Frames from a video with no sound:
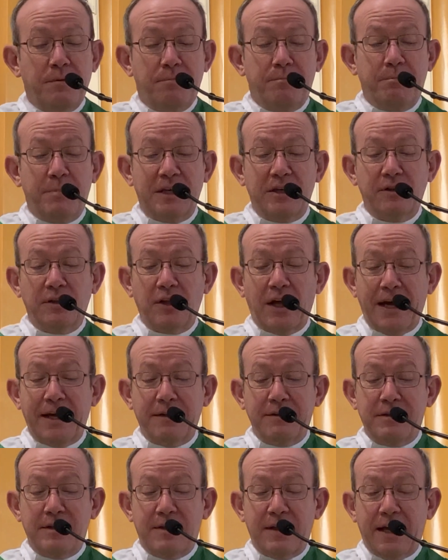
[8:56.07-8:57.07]
be a
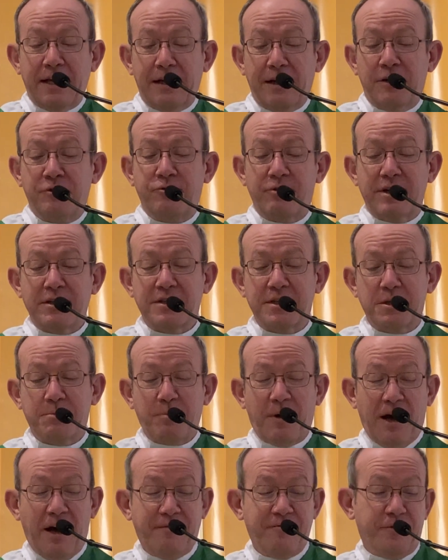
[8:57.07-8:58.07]
light that addresses
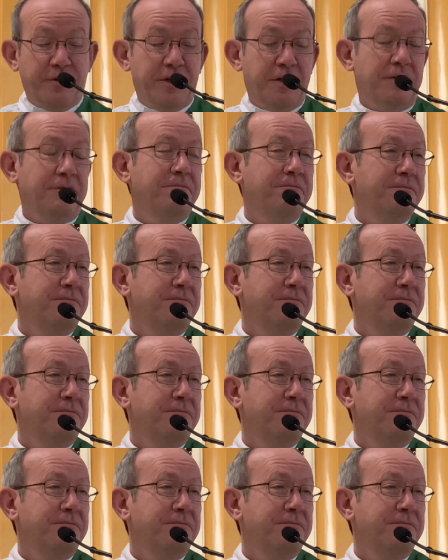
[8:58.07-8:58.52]
poverty.